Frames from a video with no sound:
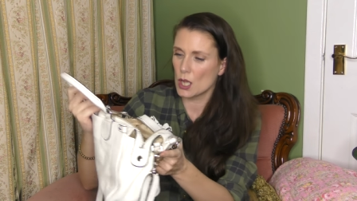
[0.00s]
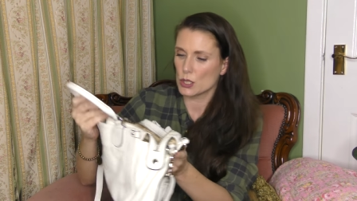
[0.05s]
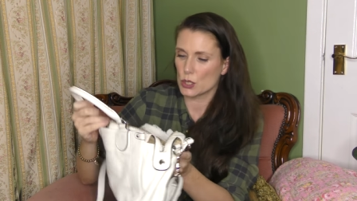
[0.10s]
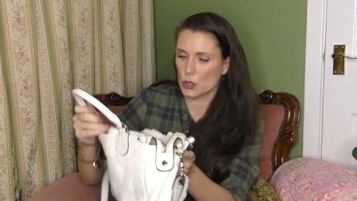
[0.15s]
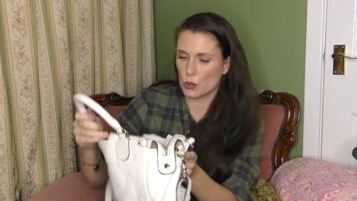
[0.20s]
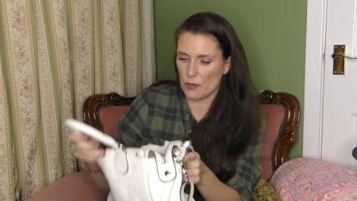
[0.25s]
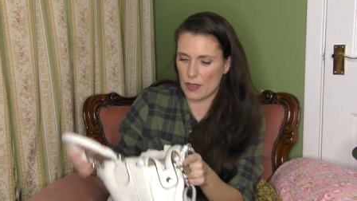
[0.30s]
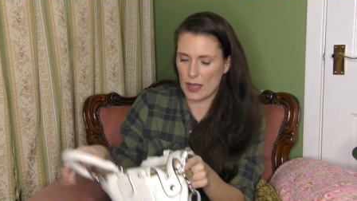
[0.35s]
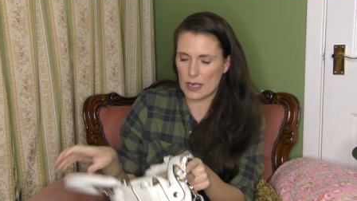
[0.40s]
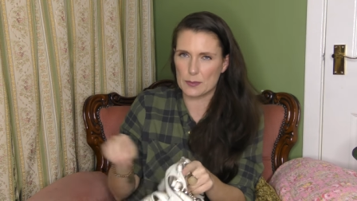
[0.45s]

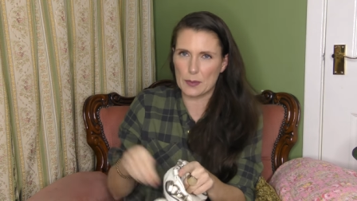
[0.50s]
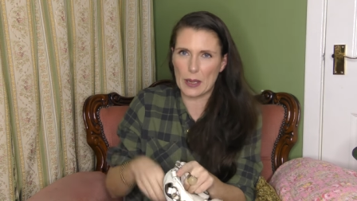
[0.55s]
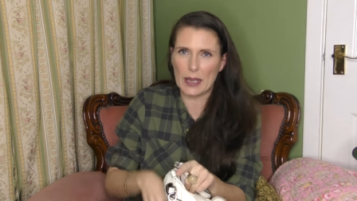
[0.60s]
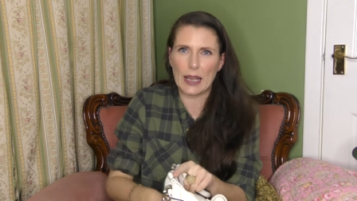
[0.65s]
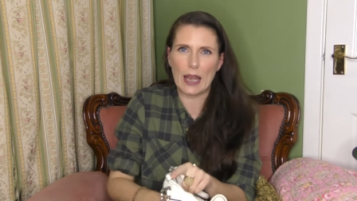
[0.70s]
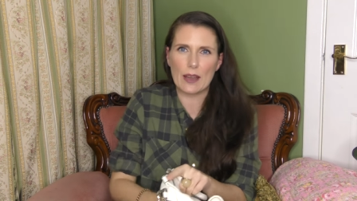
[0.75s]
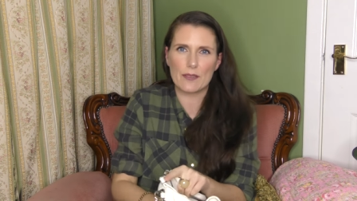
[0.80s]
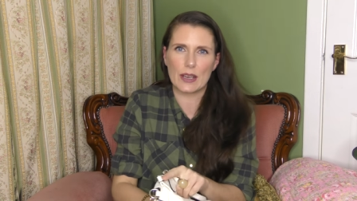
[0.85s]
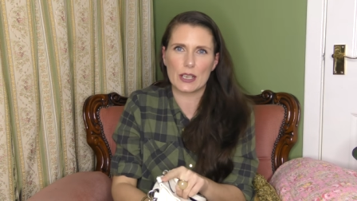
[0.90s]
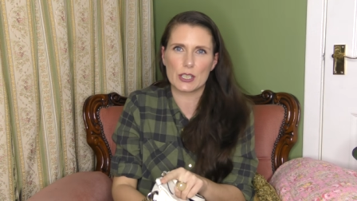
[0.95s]
So this bag
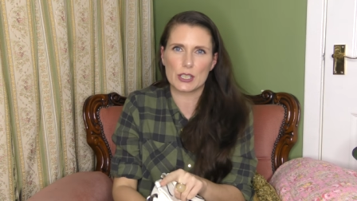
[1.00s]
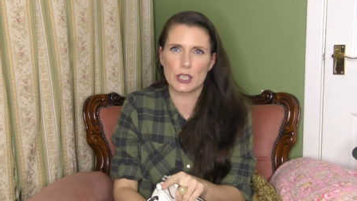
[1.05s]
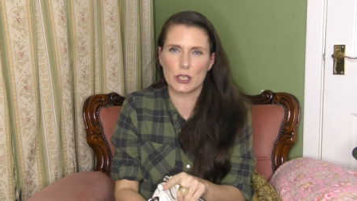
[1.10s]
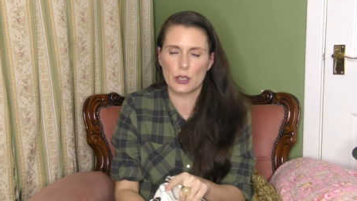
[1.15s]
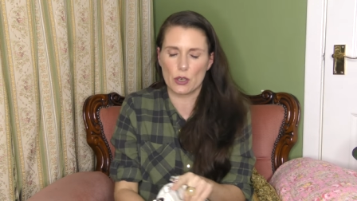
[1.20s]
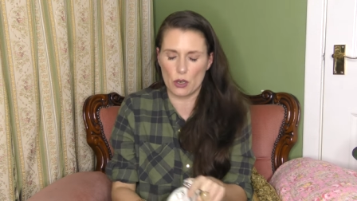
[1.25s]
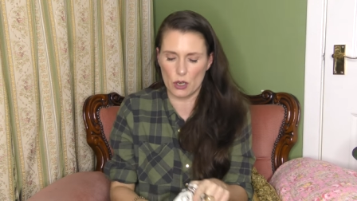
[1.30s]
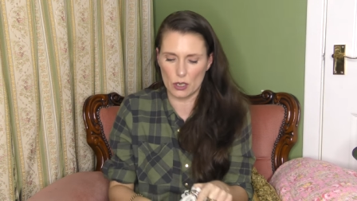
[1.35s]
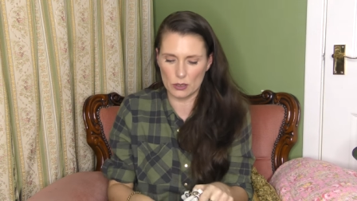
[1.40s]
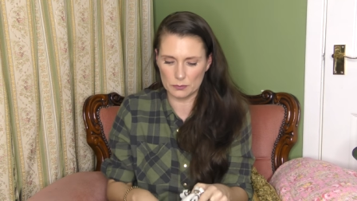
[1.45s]
I've actually
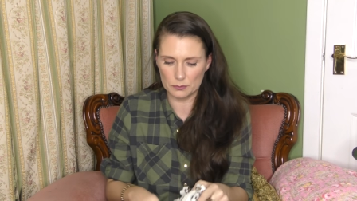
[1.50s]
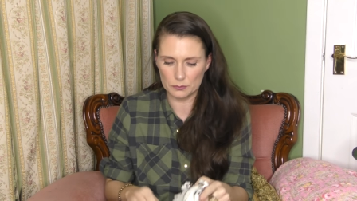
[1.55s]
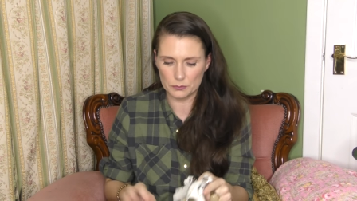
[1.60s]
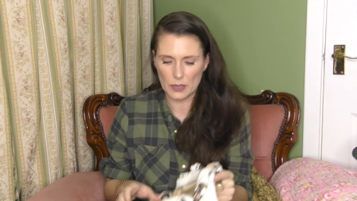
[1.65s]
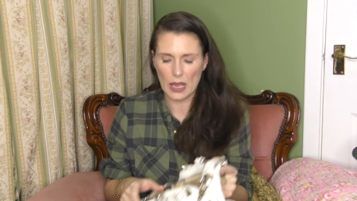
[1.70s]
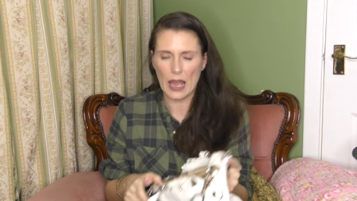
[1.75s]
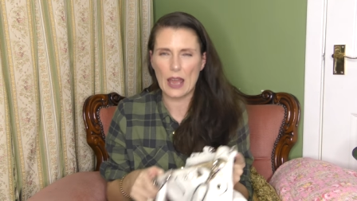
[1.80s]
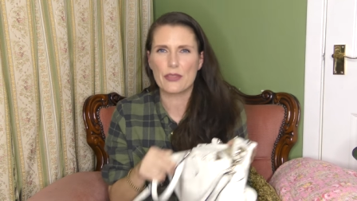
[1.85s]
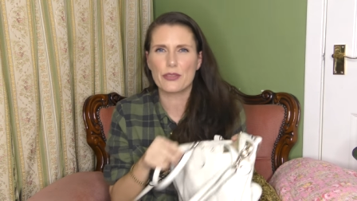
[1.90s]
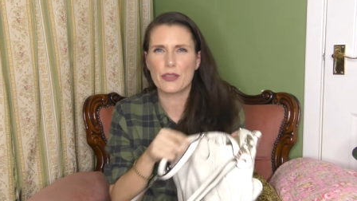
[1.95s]
got
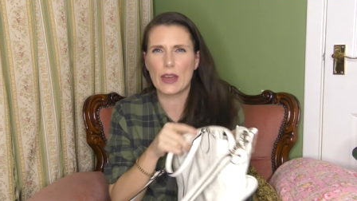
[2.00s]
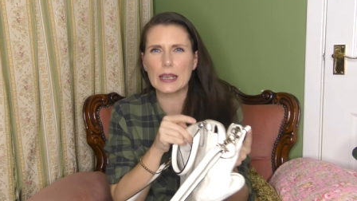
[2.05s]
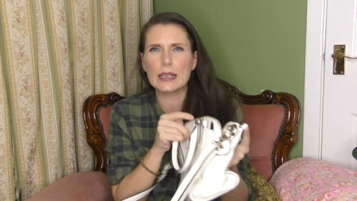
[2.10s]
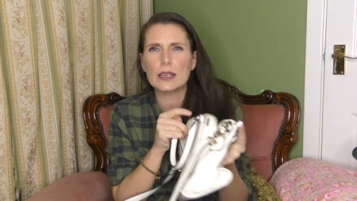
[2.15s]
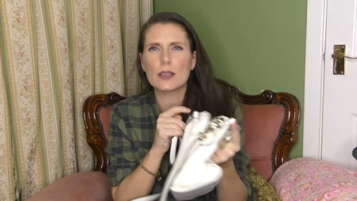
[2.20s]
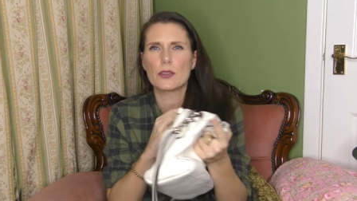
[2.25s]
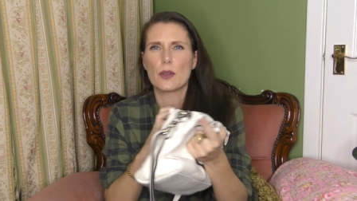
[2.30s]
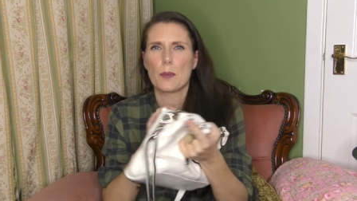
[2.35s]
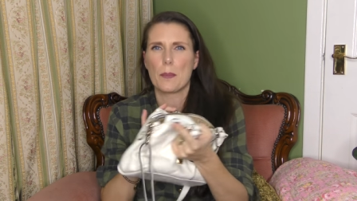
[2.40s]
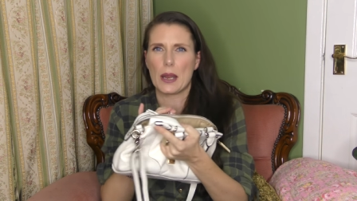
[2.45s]
I
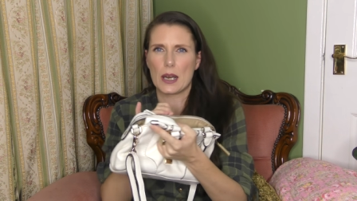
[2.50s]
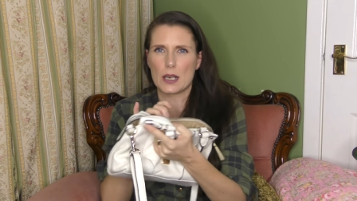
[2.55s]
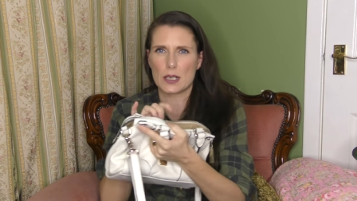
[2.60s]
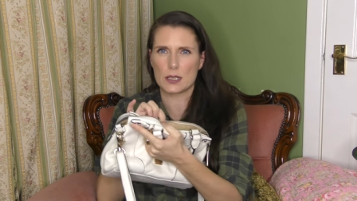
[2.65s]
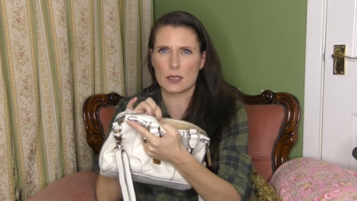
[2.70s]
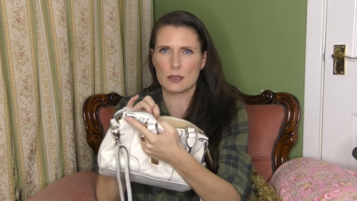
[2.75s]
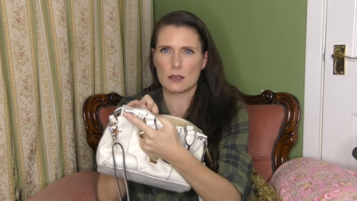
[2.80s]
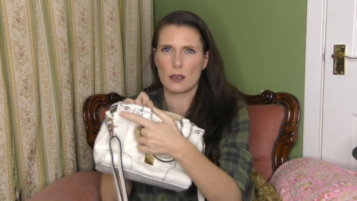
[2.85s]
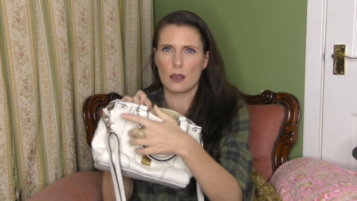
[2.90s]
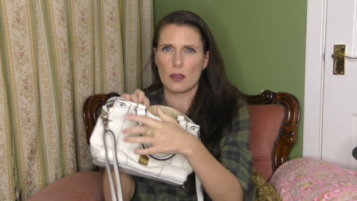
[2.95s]
think the
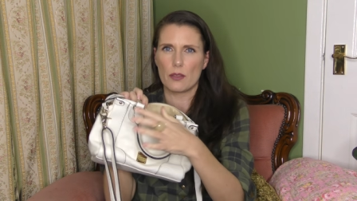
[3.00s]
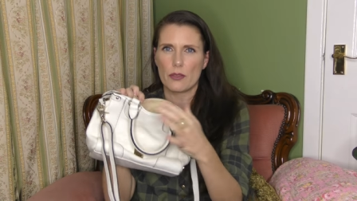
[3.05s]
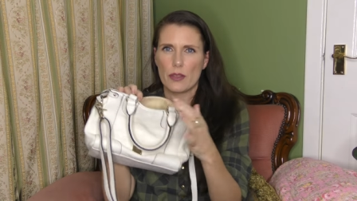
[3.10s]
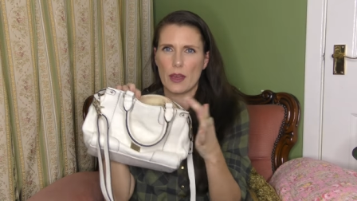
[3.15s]
person